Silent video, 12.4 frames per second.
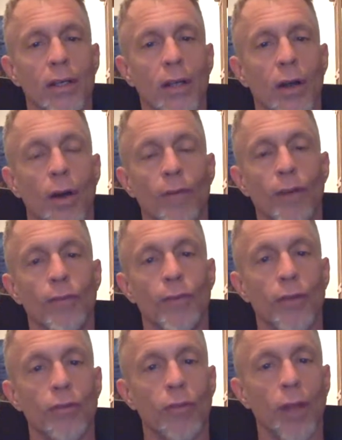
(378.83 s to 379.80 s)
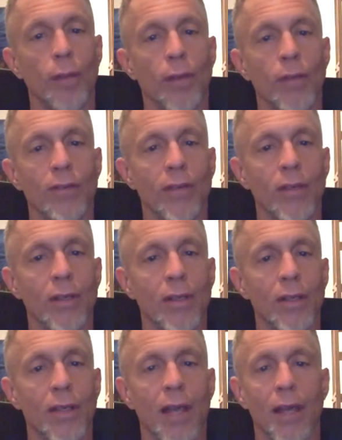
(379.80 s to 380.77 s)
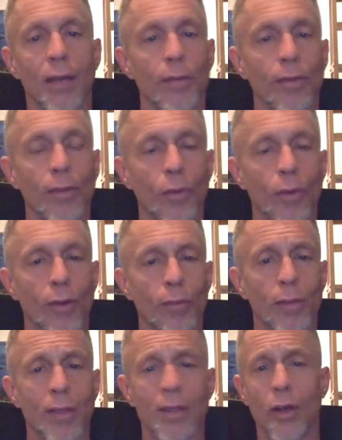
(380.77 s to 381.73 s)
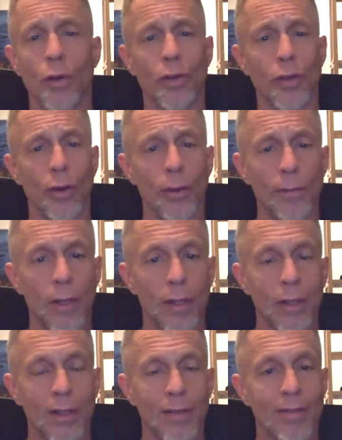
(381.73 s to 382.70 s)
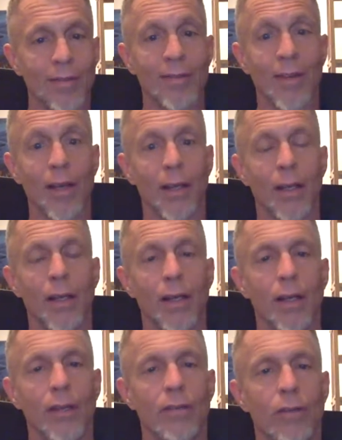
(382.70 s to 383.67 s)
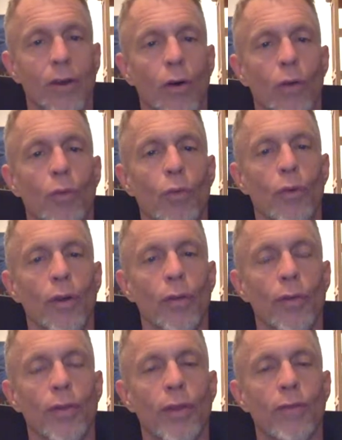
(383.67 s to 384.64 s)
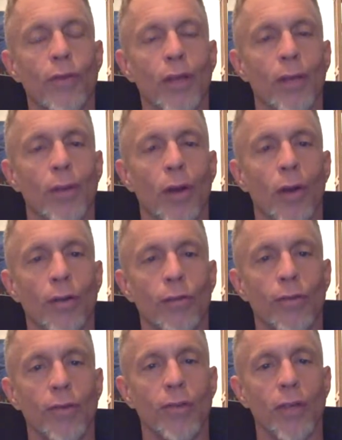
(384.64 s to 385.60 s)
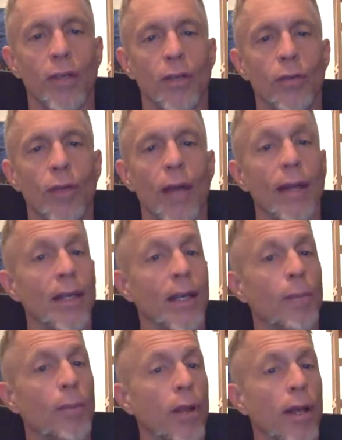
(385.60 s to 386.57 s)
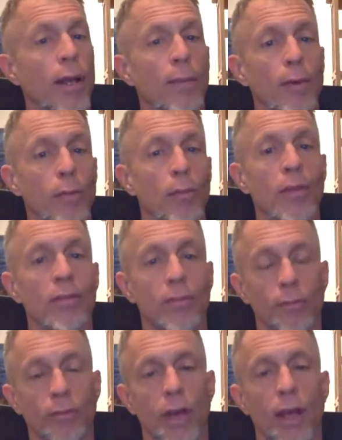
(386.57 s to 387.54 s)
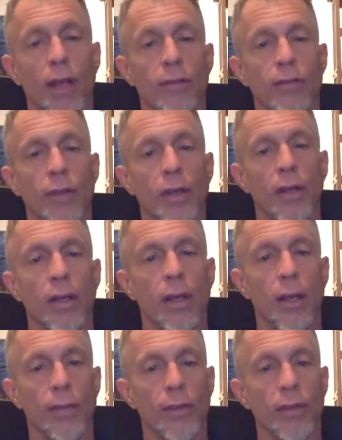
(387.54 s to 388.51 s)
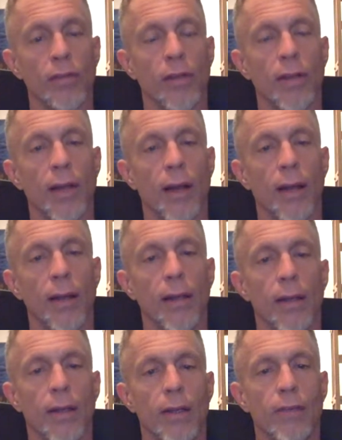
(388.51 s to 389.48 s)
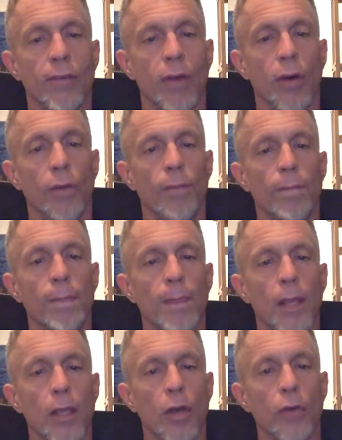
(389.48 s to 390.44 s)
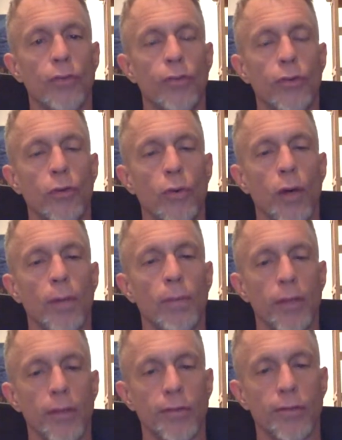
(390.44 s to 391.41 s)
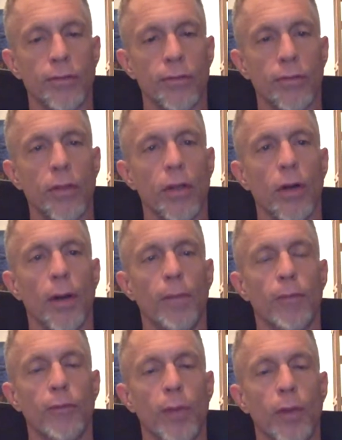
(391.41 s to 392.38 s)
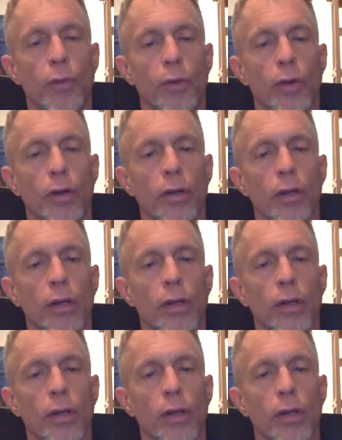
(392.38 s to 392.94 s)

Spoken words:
I'm very frustrated because he can't come to the U.S., but he can go to Europe. That's insane. So we think if we get him an artist visa, he can do that. He can play and maybe meet some fans and things like that. So go to, please, help us spread the word.